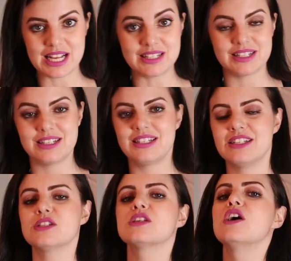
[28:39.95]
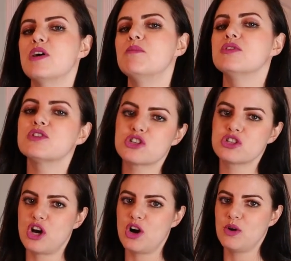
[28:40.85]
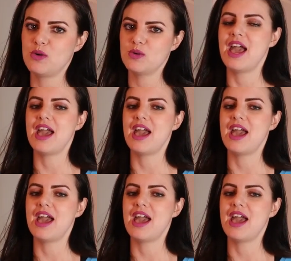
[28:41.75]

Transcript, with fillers: sentences from the show,